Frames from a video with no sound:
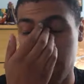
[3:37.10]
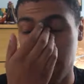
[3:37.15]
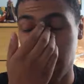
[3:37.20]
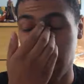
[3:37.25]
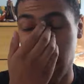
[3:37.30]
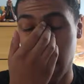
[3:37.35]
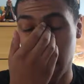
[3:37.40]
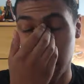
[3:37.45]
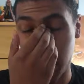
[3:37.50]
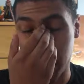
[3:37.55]
Damn
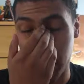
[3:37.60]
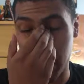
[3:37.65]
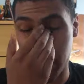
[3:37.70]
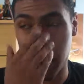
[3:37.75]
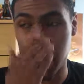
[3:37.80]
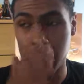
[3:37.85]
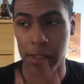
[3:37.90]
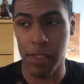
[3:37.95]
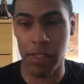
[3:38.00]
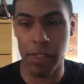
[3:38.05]
it again, my
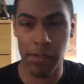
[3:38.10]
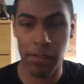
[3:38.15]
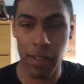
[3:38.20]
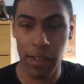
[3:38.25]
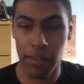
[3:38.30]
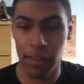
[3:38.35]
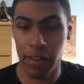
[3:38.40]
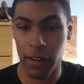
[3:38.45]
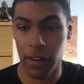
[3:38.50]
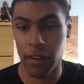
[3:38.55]
nose here is
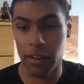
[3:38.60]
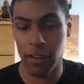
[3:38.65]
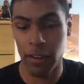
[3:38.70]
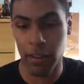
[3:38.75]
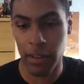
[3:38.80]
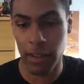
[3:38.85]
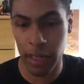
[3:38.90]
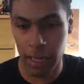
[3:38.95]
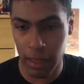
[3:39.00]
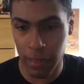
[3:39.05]
really fucking this
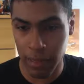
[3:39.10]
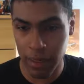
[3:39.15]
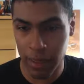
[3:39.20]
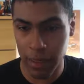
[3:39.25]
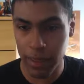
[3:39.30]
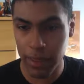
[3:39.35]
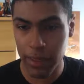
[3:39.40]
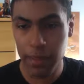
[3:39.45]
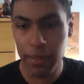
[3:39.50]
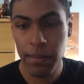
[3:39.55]
whole thing up.
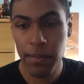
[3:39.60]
